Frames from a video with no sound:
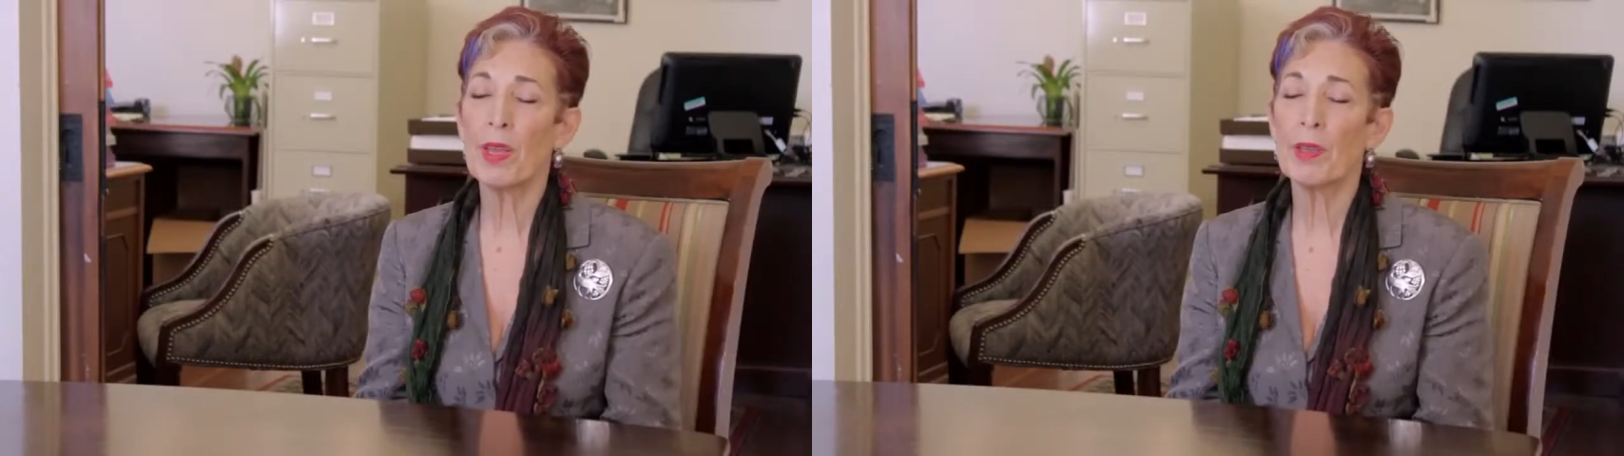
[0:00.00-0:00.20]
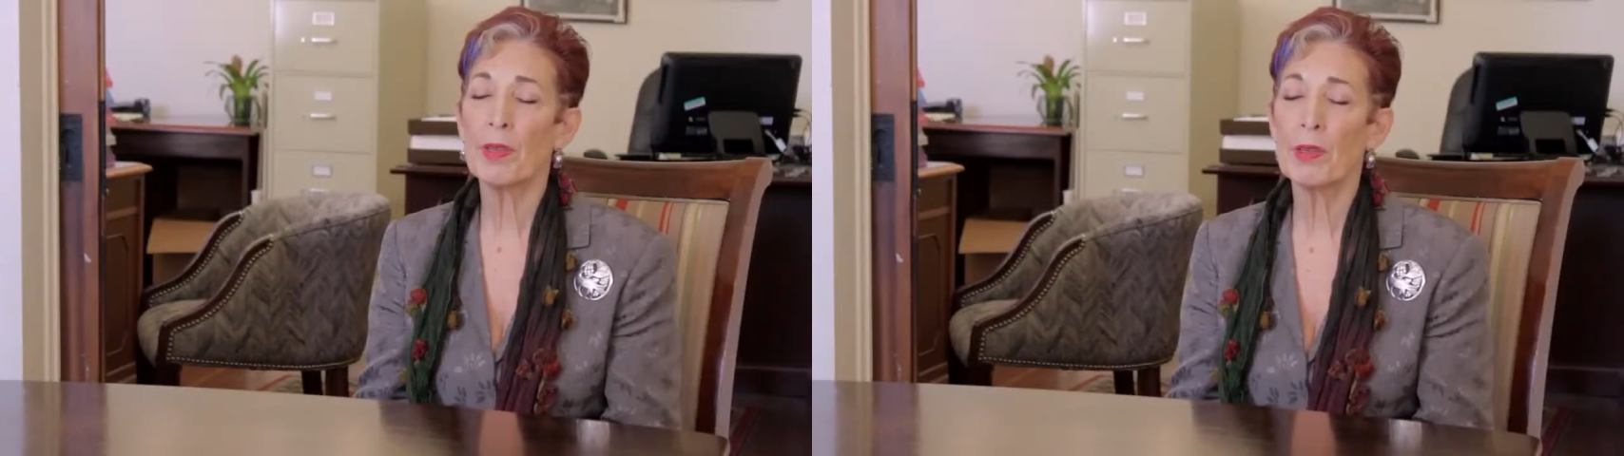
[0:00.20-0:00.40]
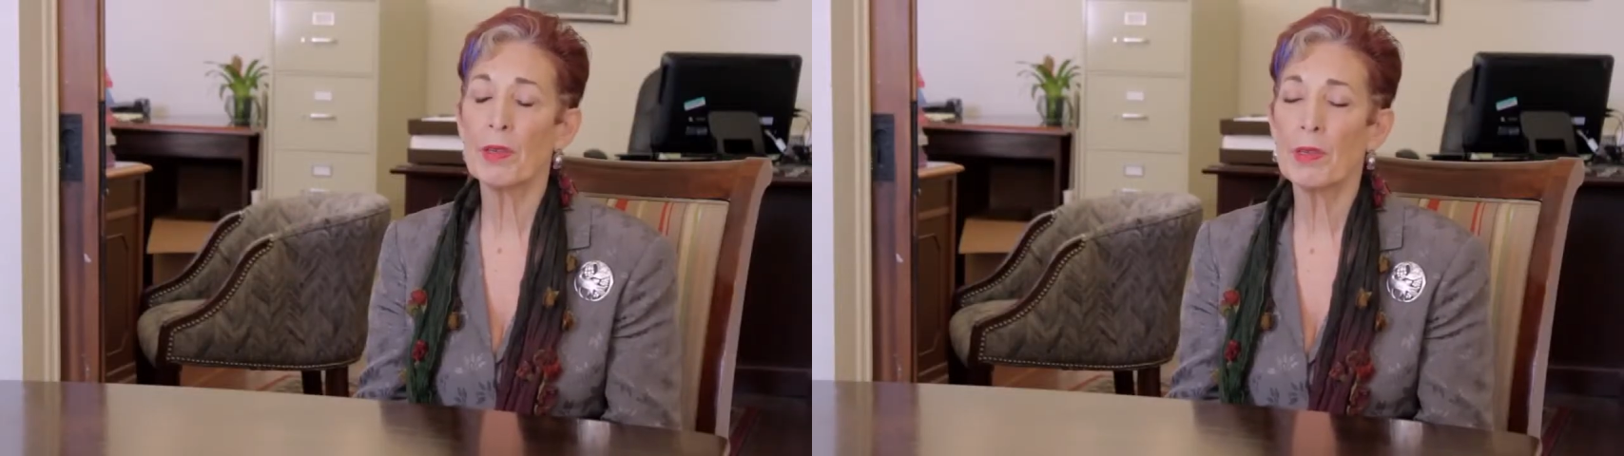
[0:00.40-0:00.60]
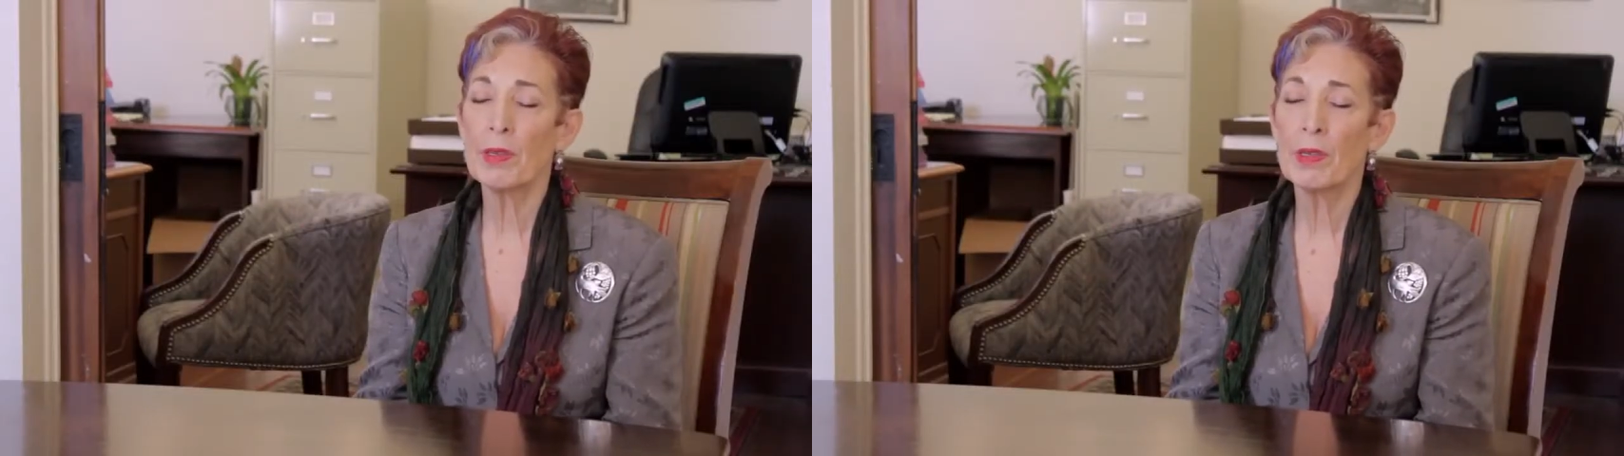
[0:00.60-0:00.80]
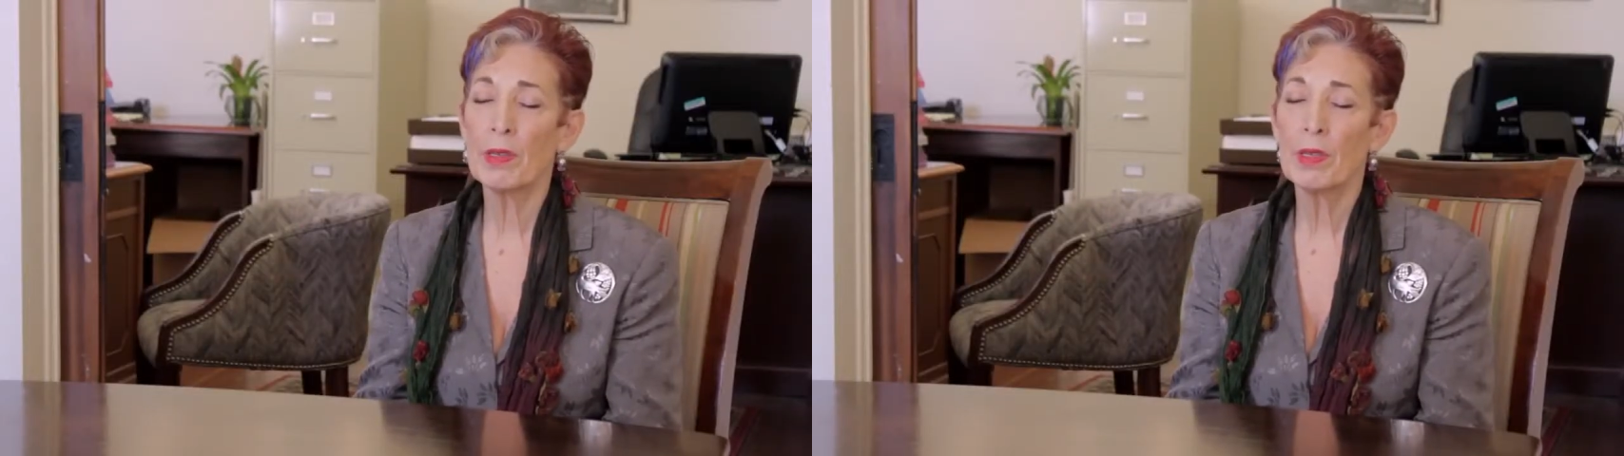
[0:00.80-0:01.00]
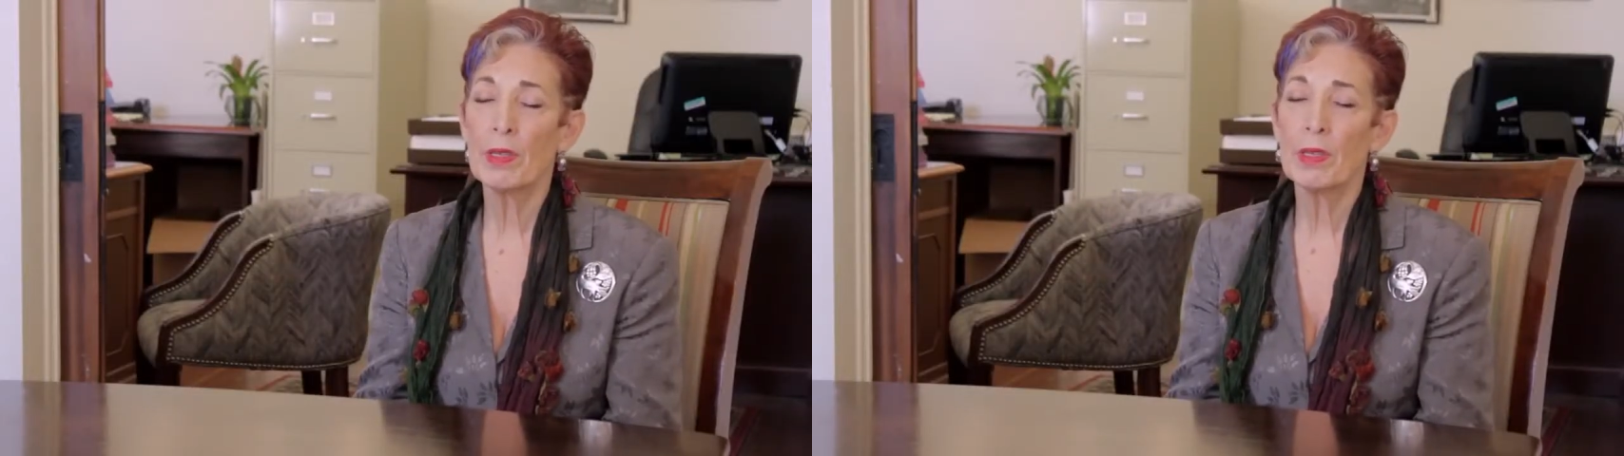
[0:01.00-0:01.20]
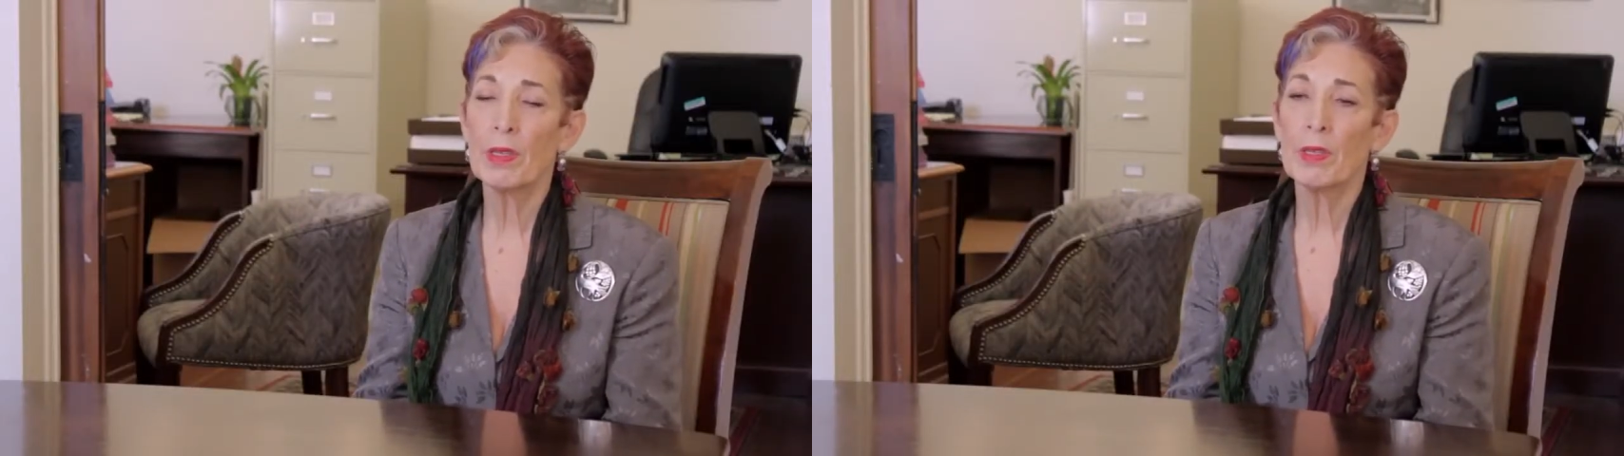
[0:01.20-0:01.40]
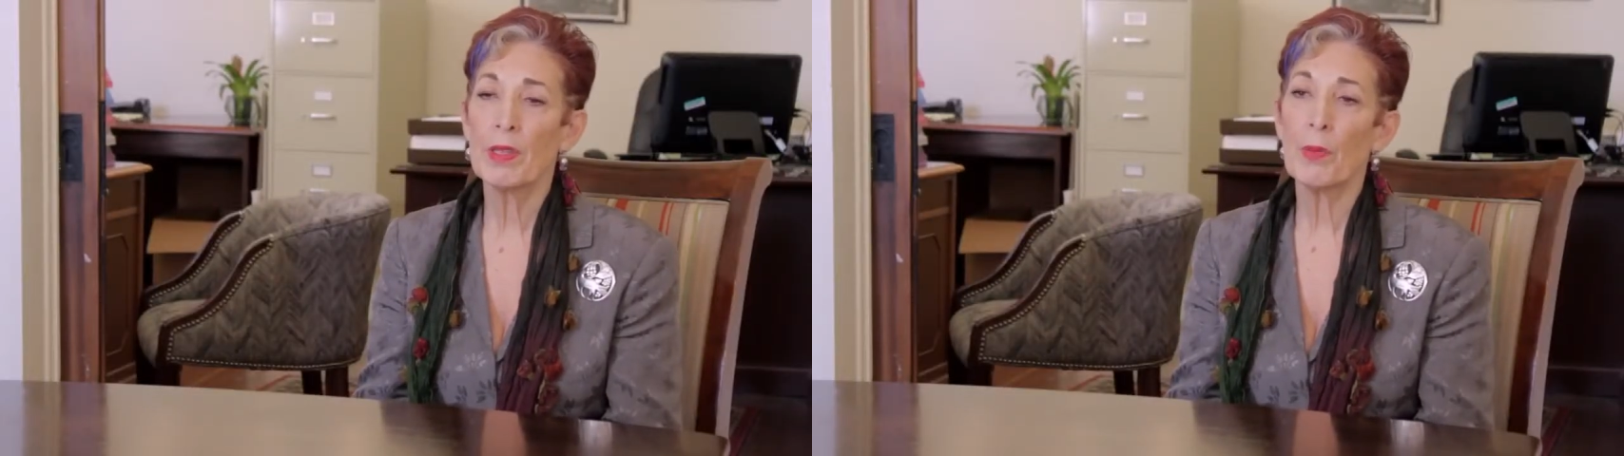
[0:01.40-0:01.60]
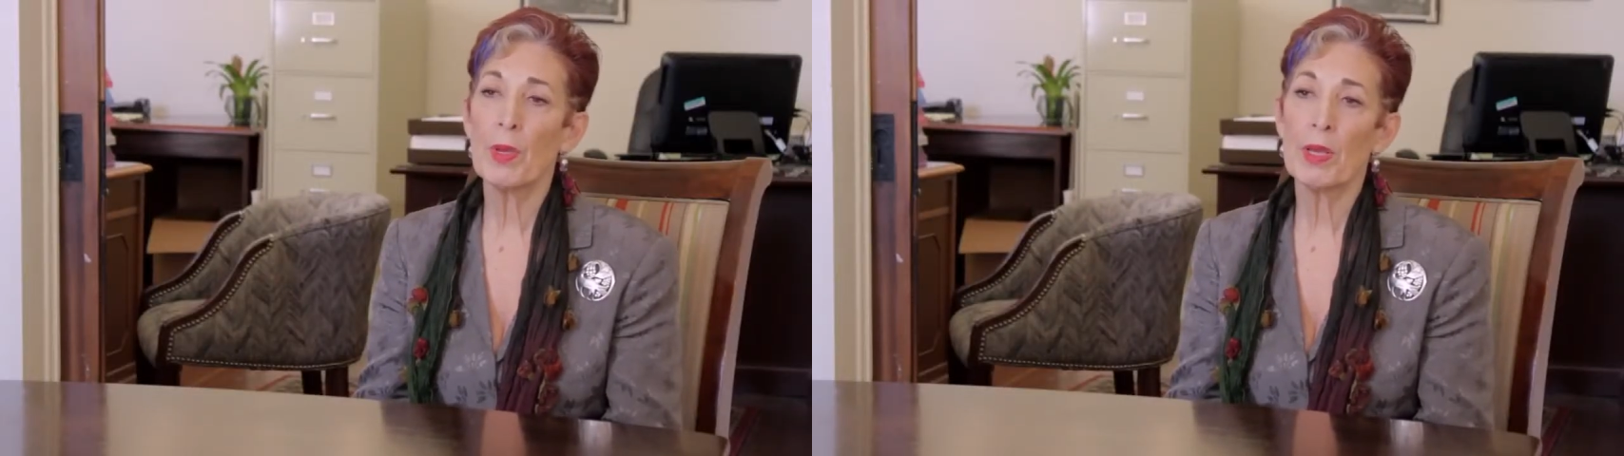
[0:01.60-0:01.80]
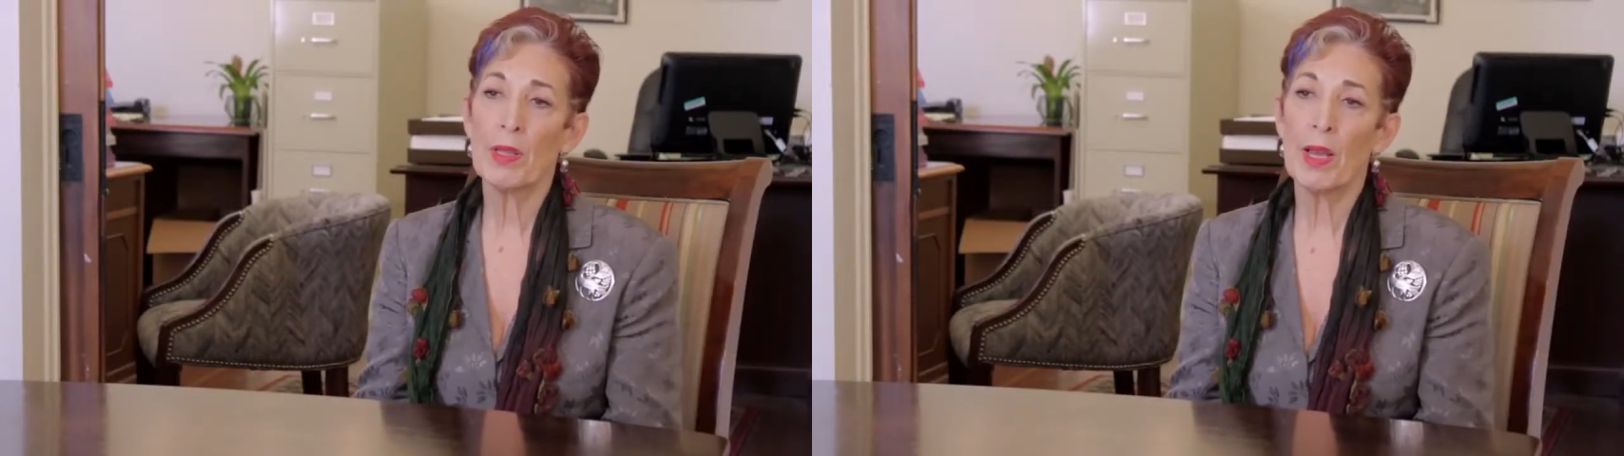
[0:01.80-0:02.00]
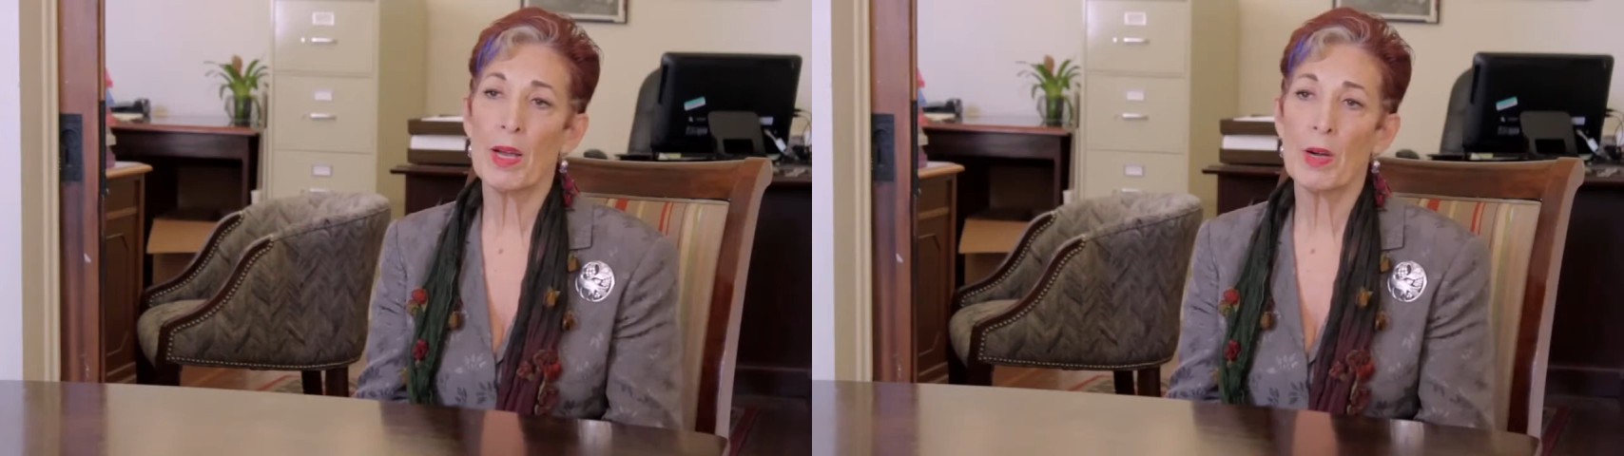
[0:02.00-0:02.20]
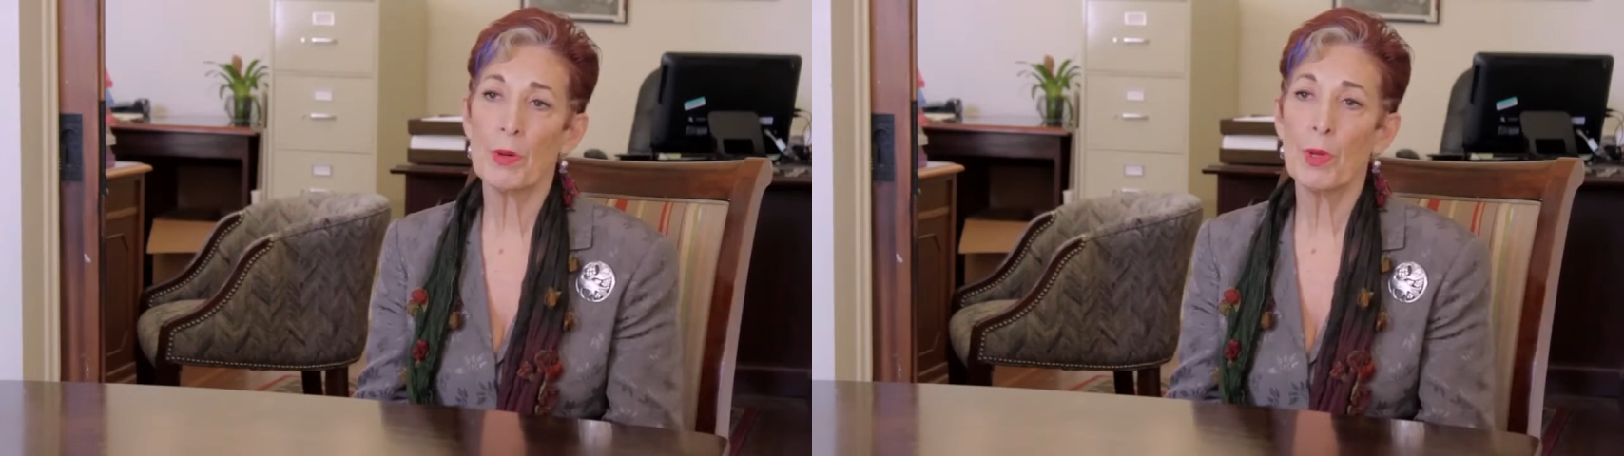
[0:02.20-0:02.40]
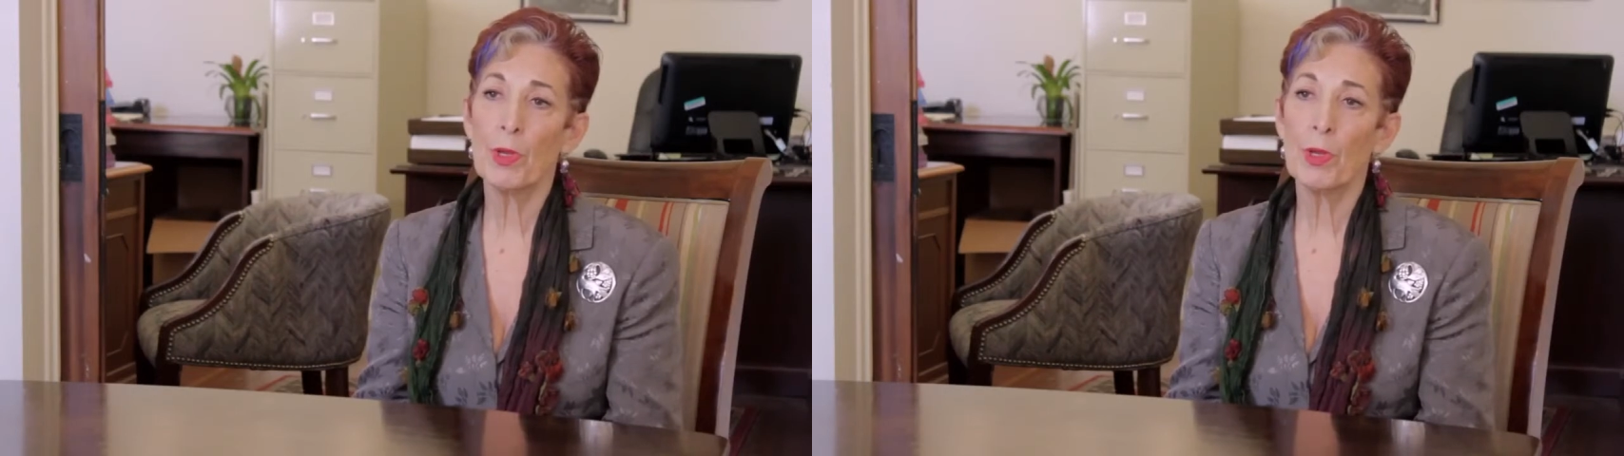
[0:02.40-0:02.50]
failure that we allow